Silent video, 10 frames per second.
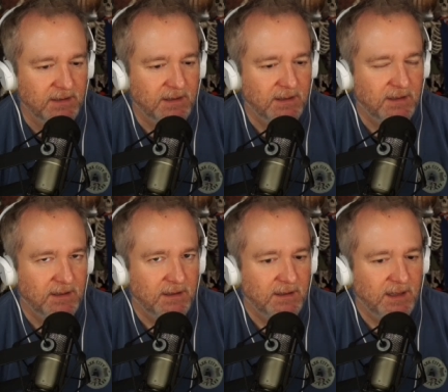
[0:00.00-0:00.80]
Yeah.
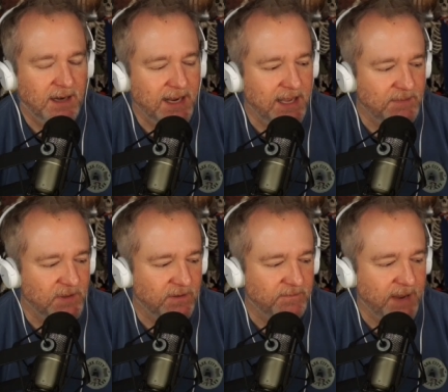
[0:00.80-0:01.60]
And I keep
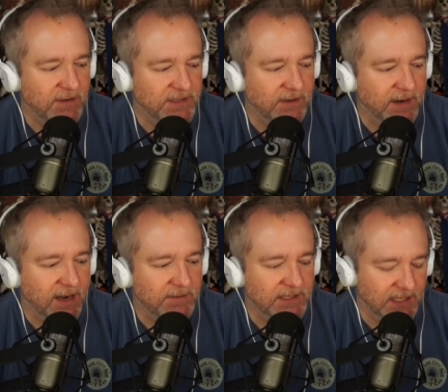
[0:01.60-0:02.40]
sort of bouncing right.
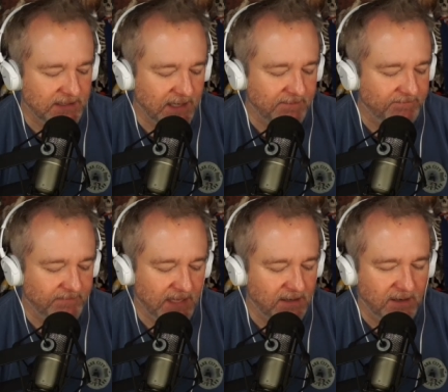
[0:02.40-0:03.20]
around just because I'm
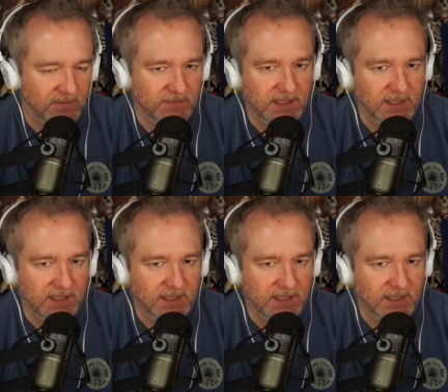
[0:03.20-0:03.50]
I don't know.